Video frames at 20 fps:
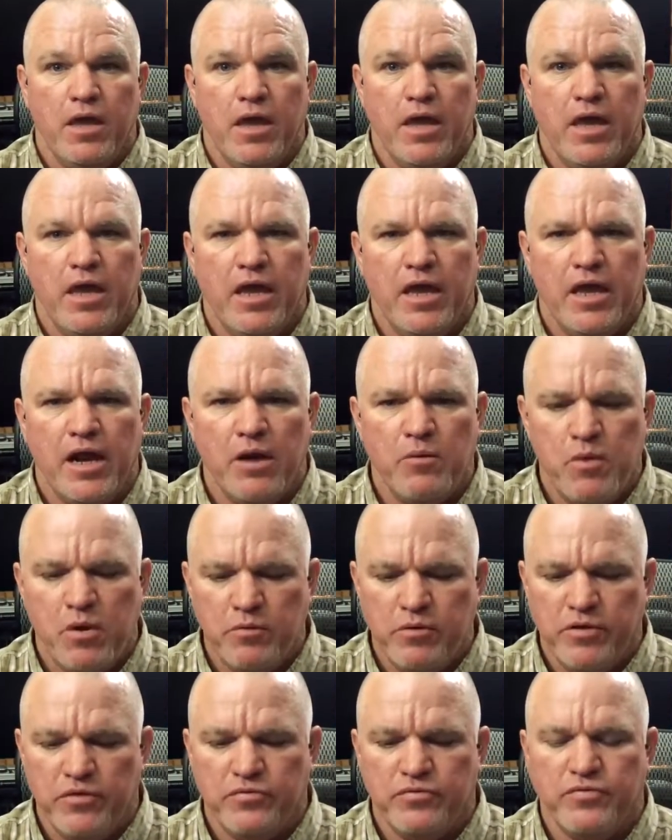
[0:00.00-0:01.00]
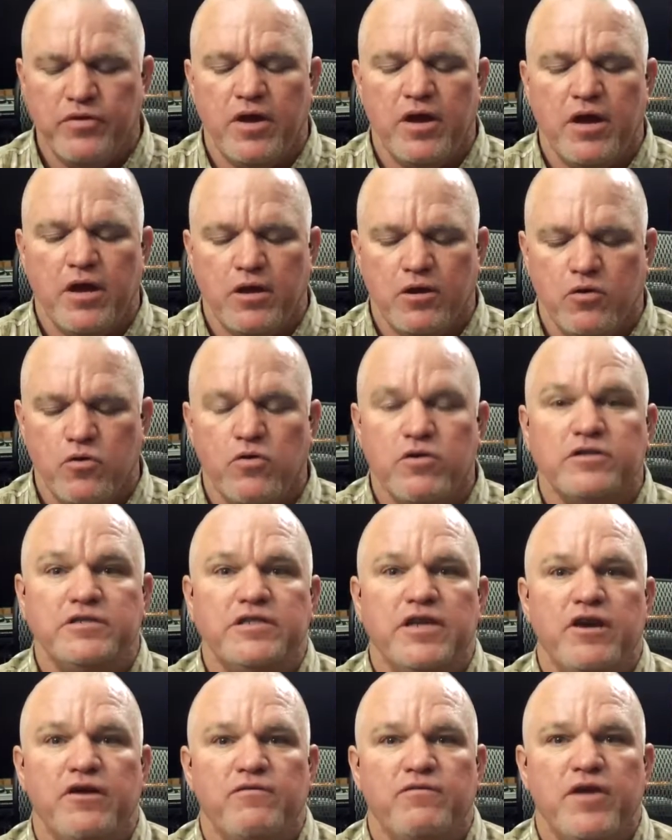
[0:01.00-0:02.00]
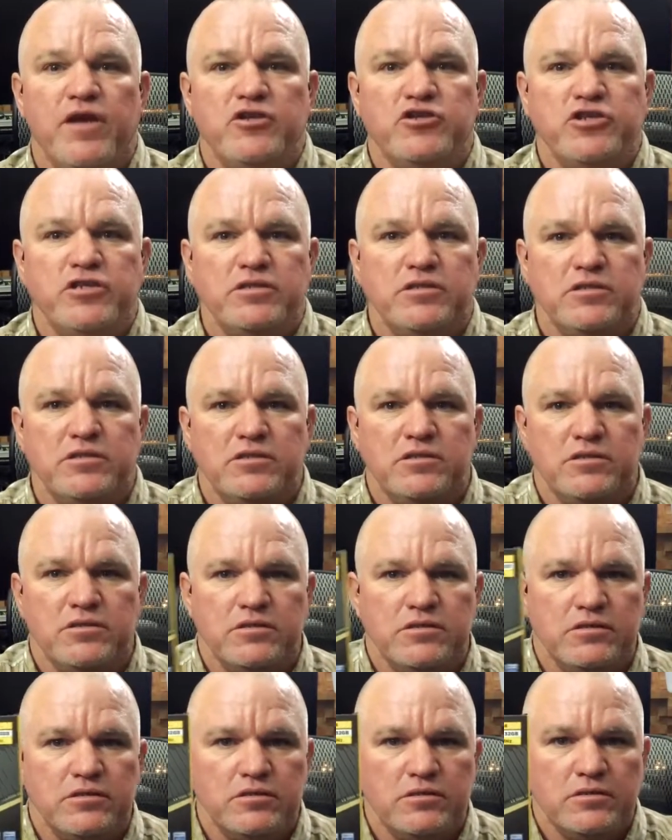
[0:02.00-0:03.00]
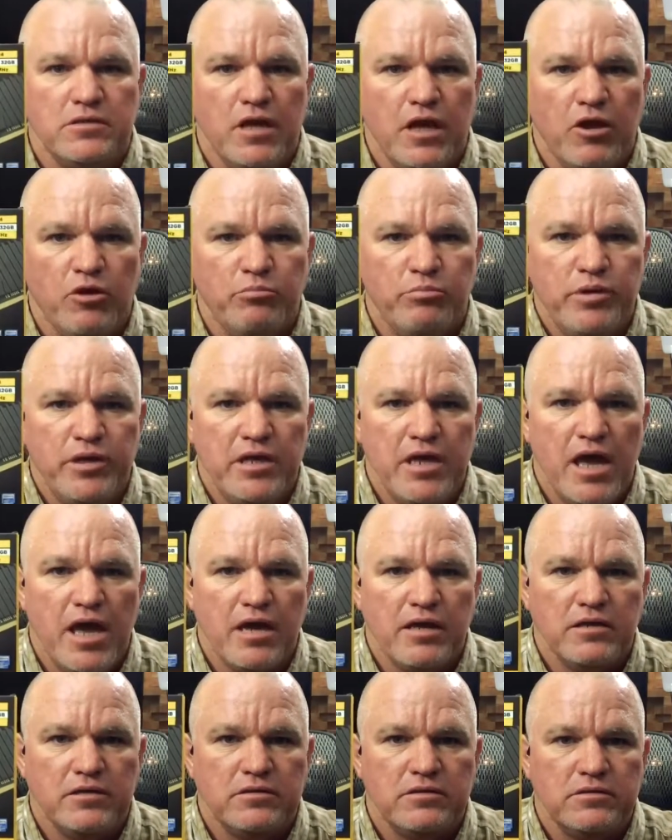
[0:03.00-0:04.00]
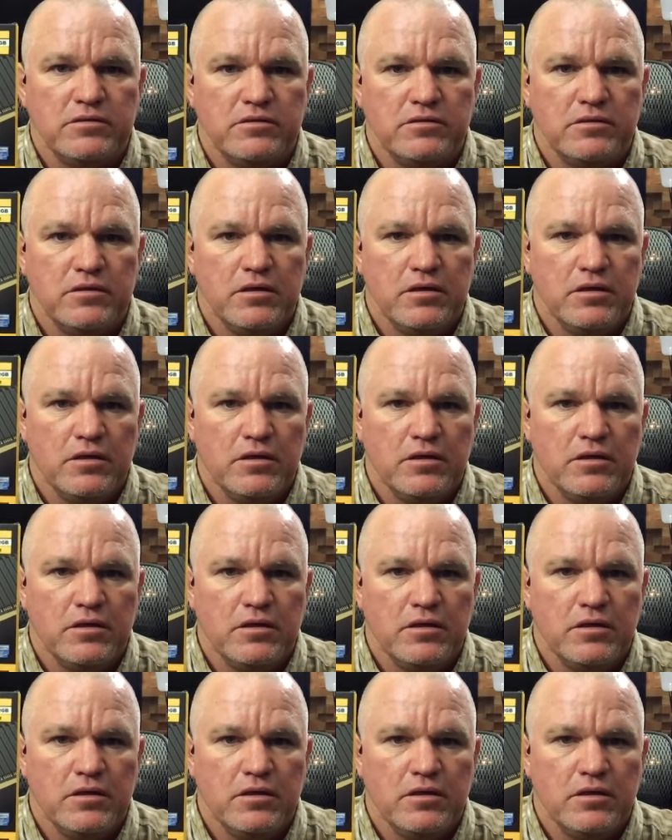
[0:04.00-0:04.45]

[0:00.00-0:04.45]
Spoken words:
and I went with Corsair Vengeance LPX.